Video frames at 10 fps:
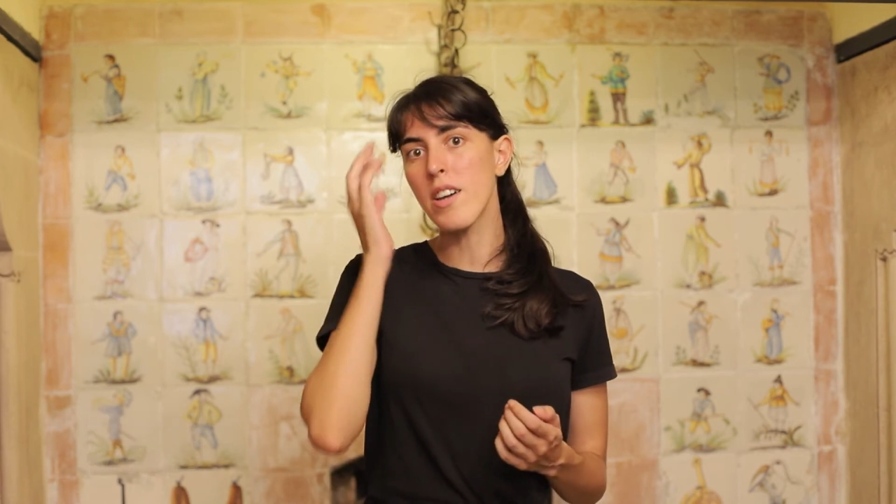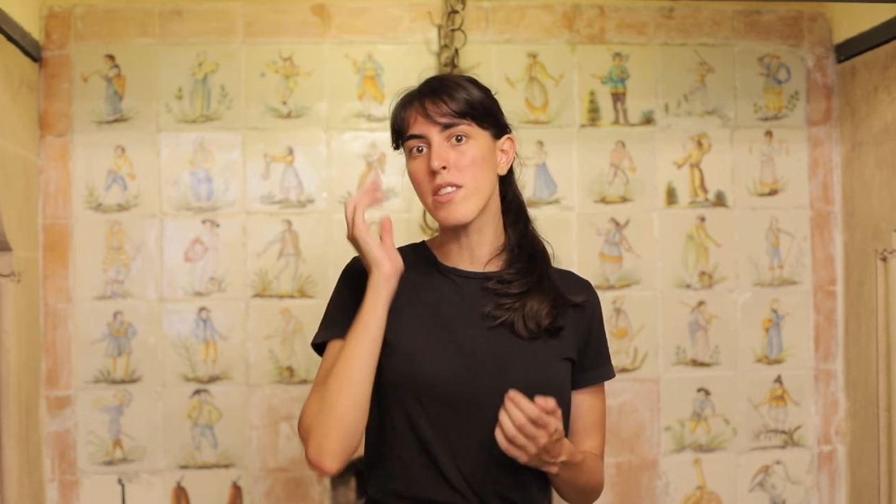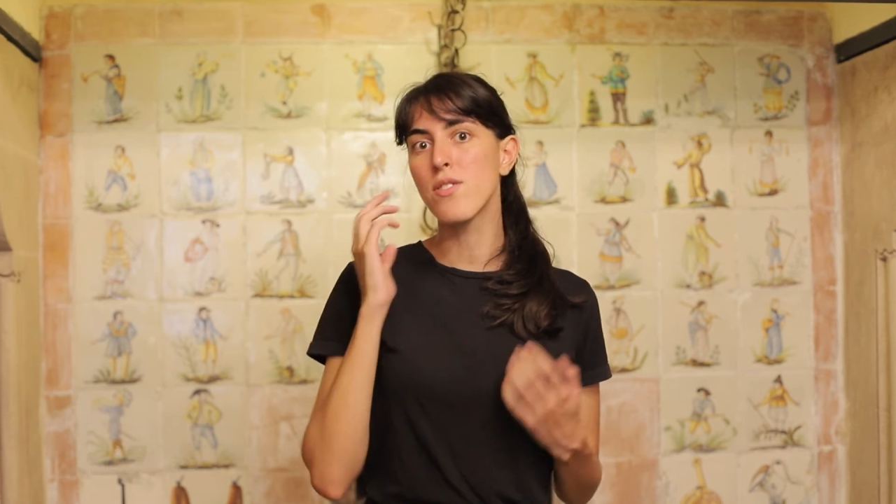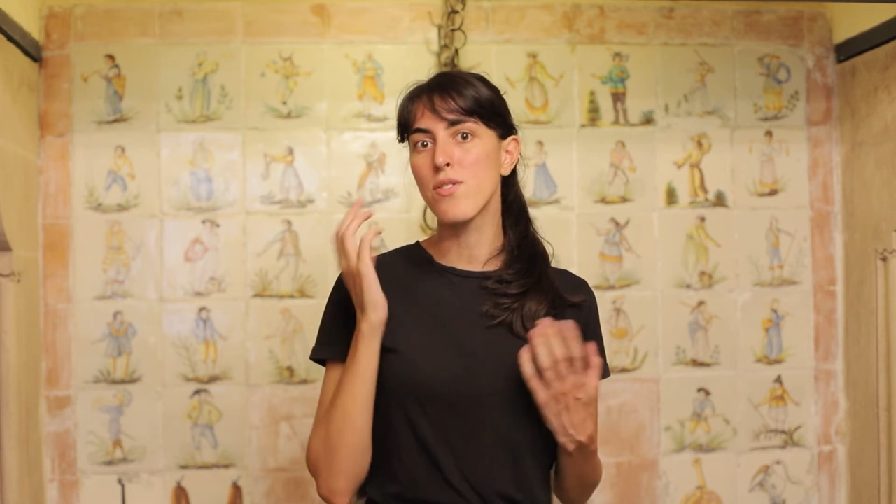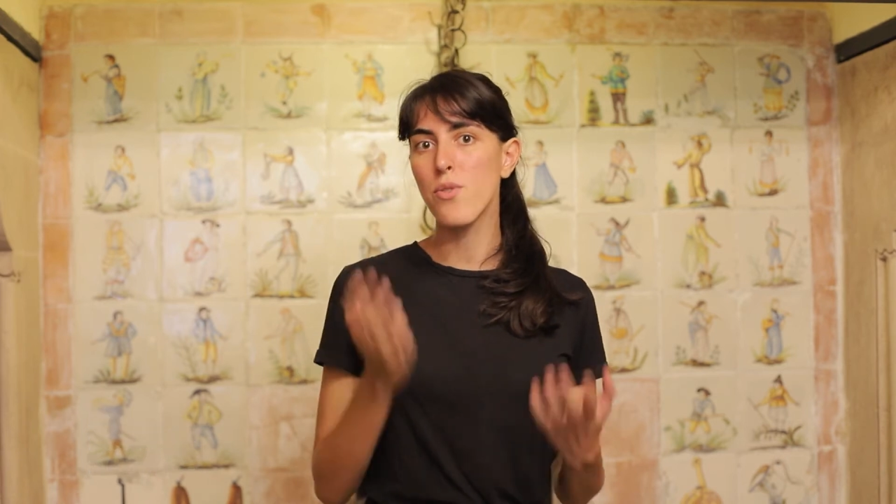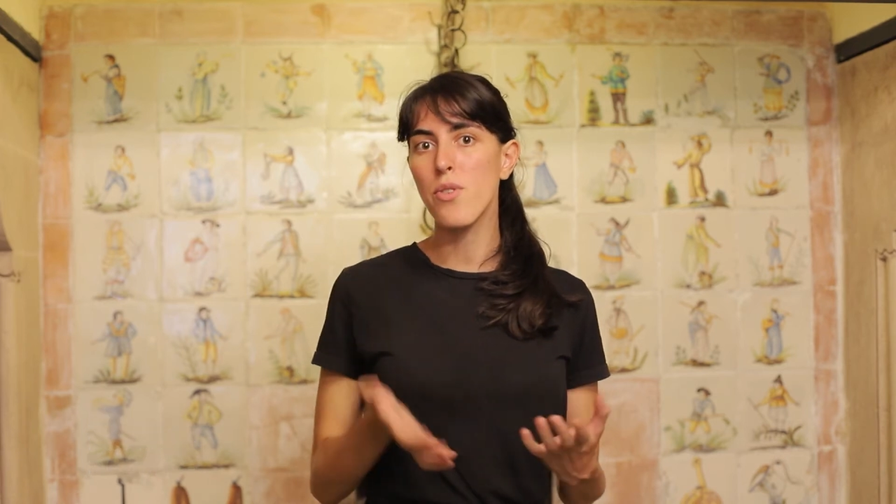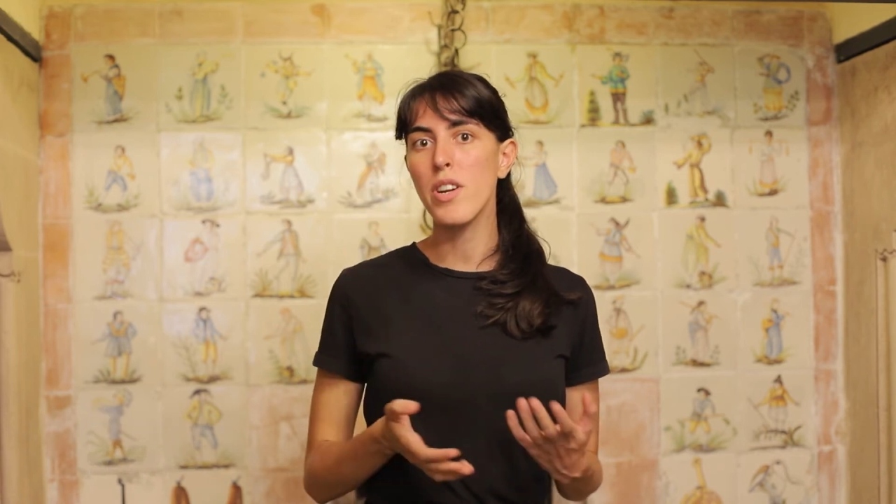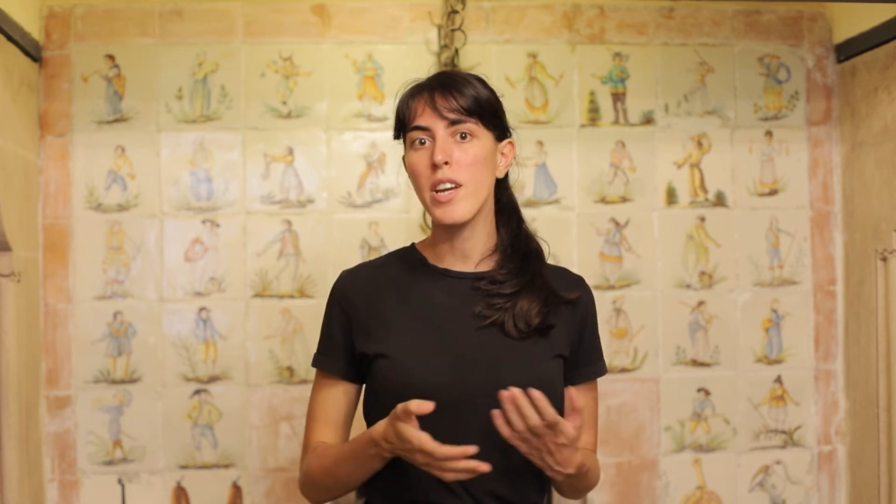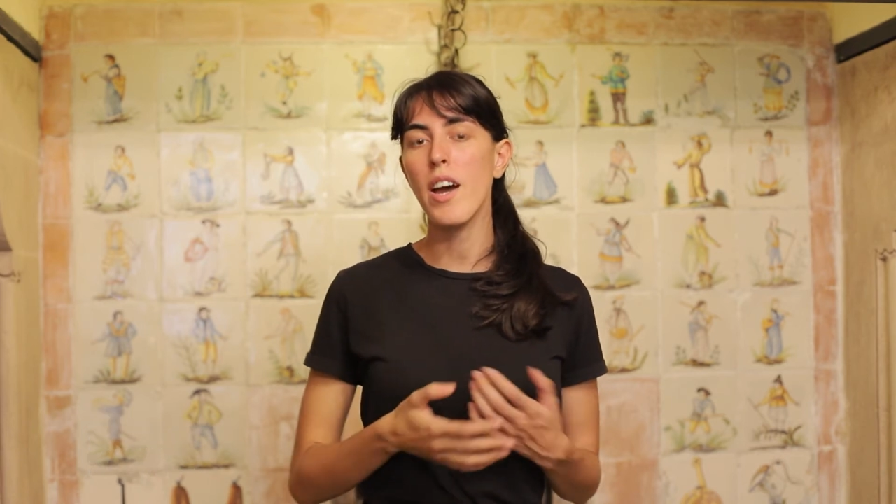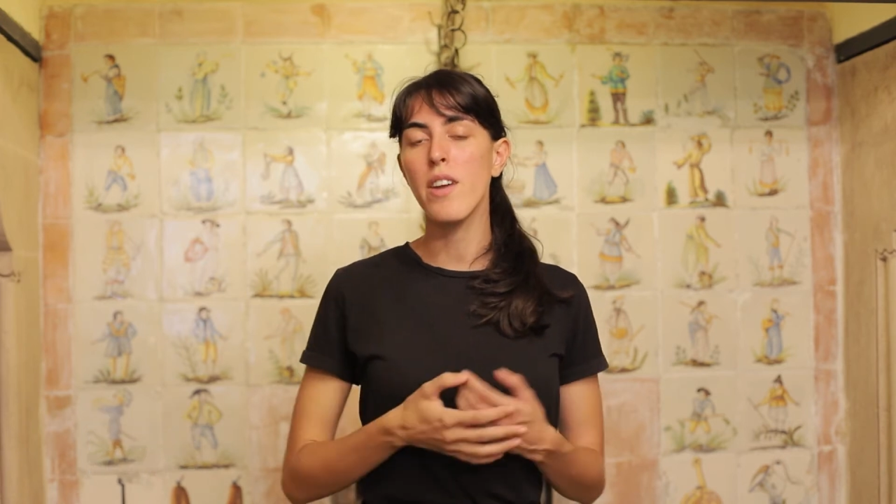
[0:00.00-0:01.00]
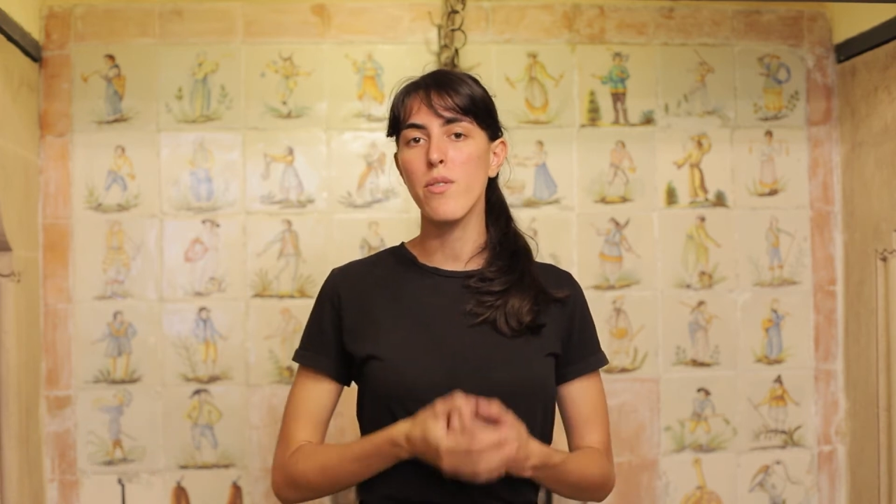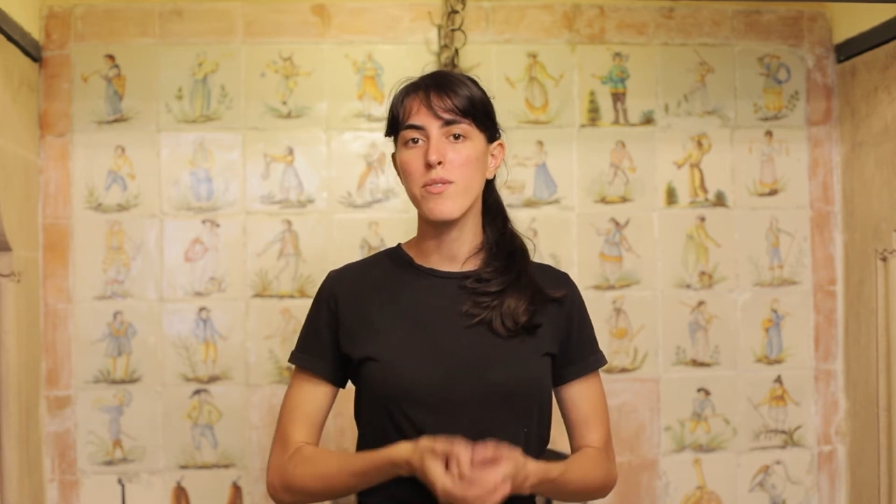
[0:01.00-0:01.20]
its story and